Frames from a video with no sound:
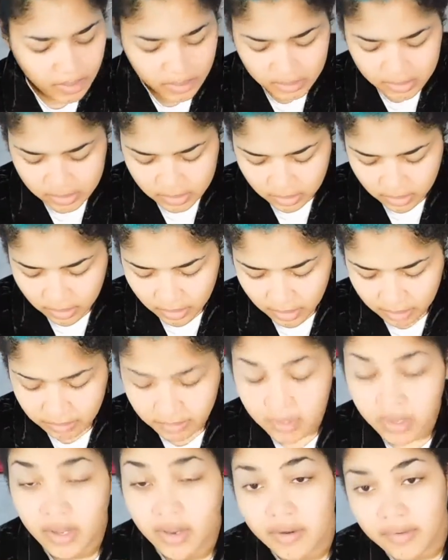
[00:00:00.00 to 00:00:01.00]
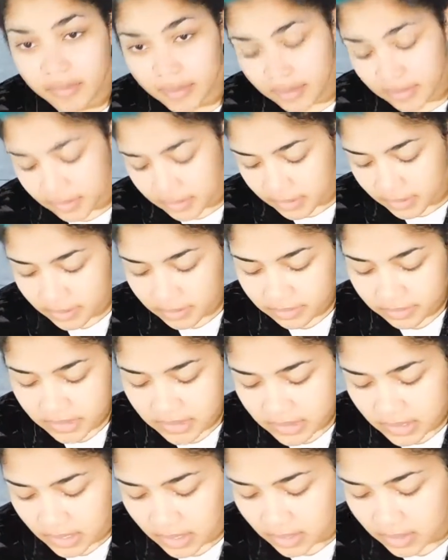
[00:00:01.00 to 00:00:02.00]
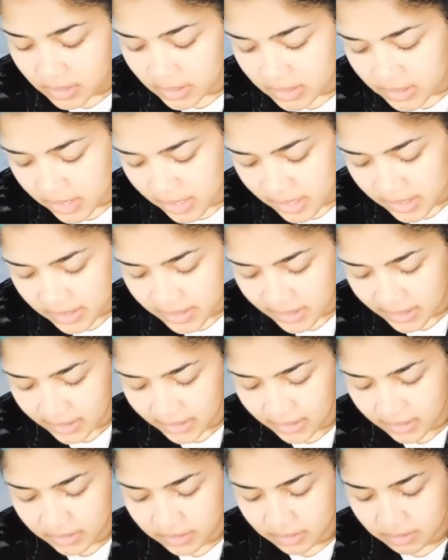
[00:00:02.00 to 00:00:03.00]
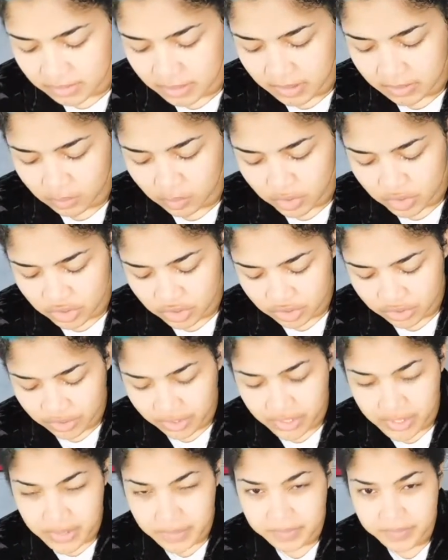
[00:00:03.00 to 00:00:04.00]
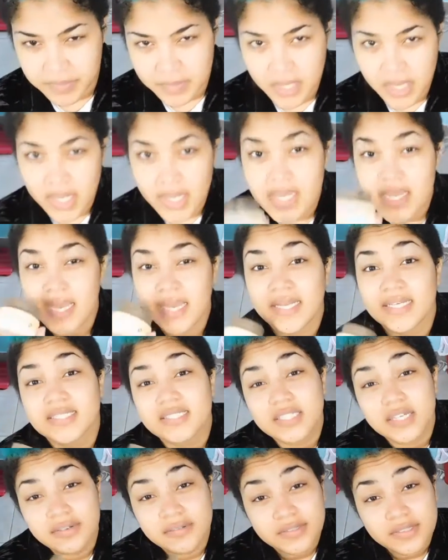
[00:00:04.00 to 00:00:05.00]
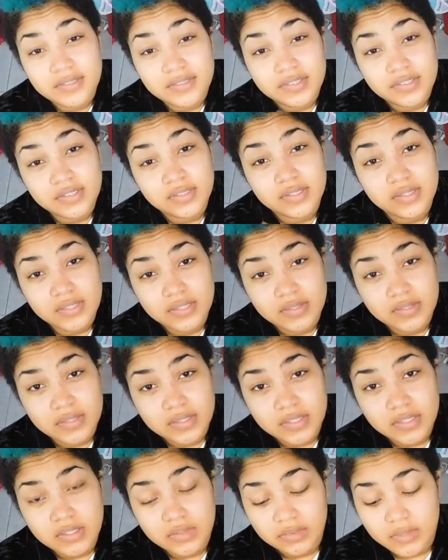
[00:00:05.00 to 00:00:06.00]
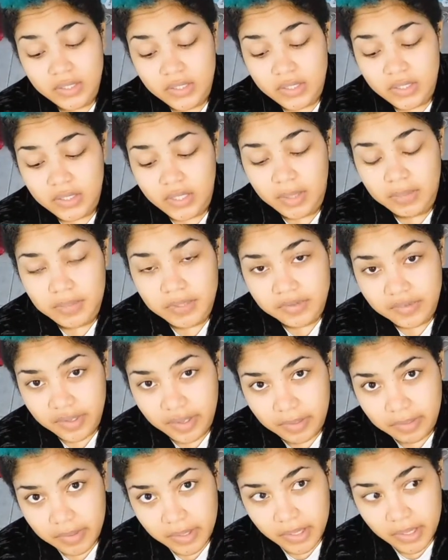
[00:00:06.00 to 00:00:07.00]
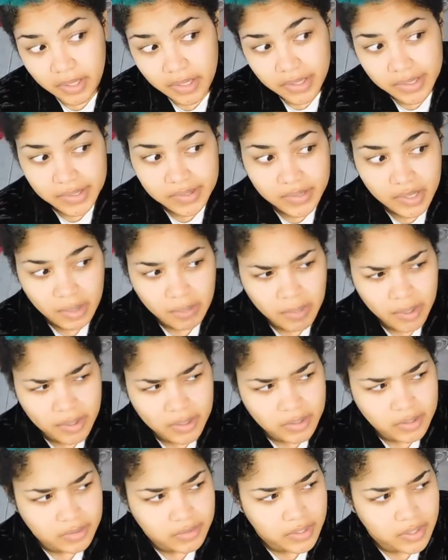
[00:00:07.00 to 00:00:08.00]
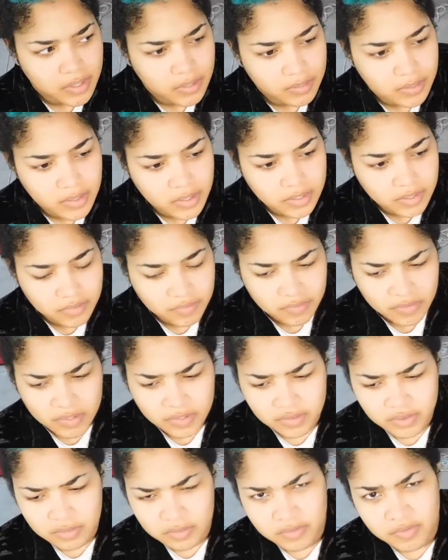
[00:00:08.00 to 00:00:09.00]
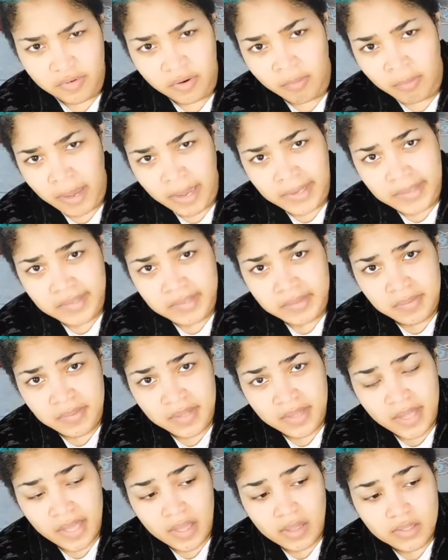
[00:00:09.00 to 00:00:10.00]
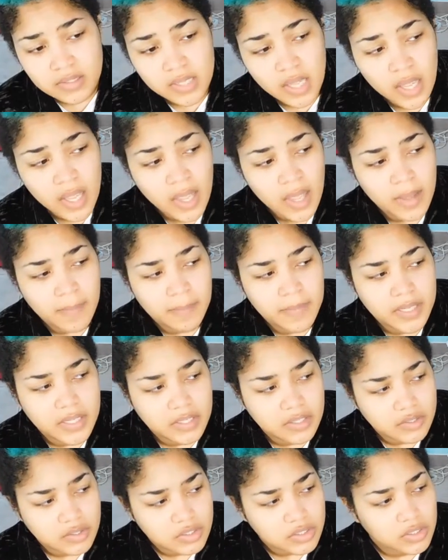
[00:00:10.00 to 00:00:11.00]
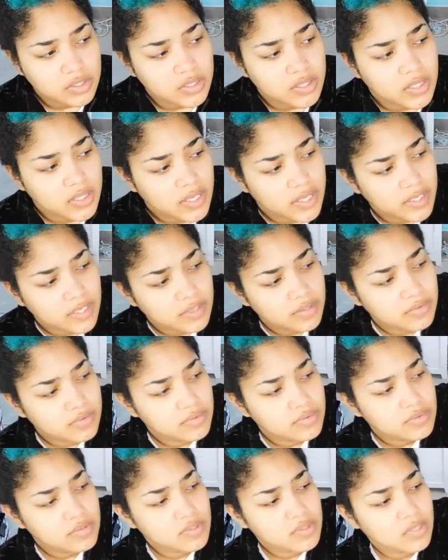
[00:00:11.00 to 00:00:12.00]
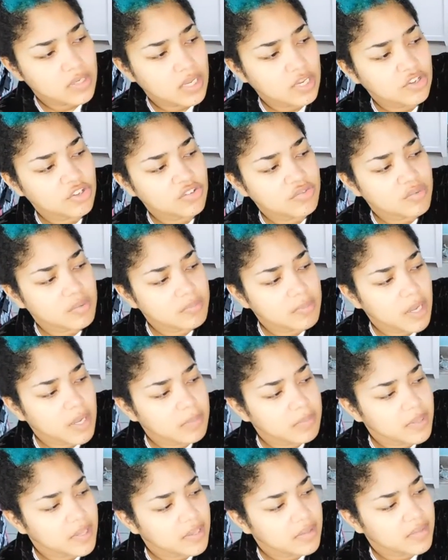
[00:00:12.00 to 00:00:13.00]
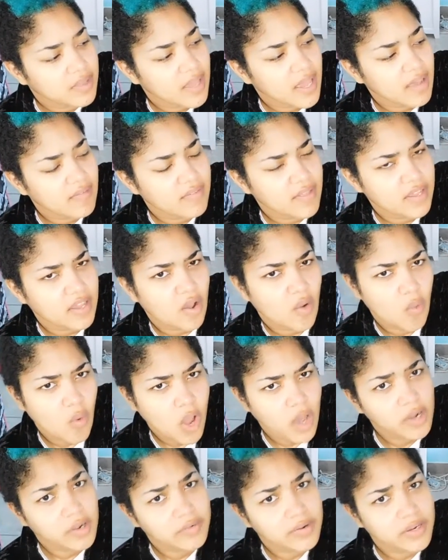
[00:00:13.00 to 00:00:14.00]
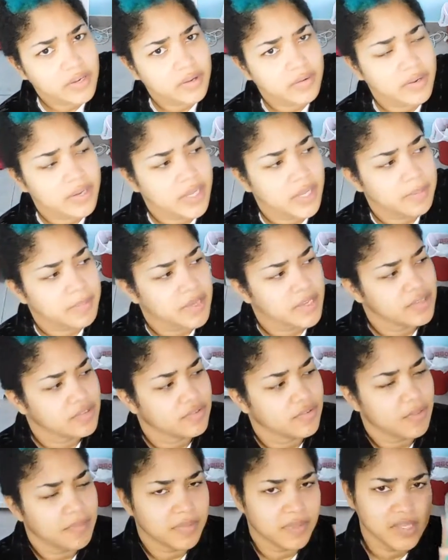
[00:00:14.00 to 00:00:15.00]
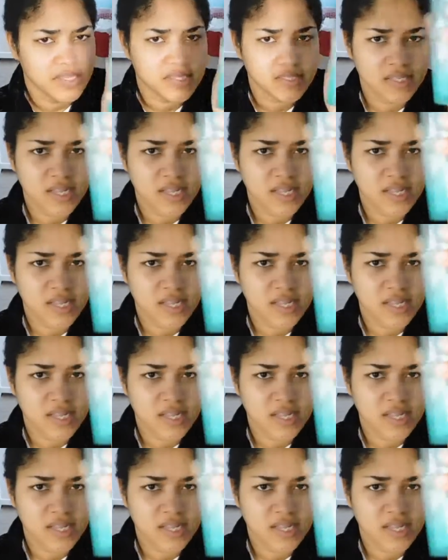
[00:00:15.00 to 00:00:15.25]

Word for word: also I'm currently using the Tan Tan Lentil B Moisture Cream. I don't usually use this one. I'm using it because I bought it in Korea and I wanted to finish it before buying something else. But usually I use Nature Republic. They have like a watery cream. It's from this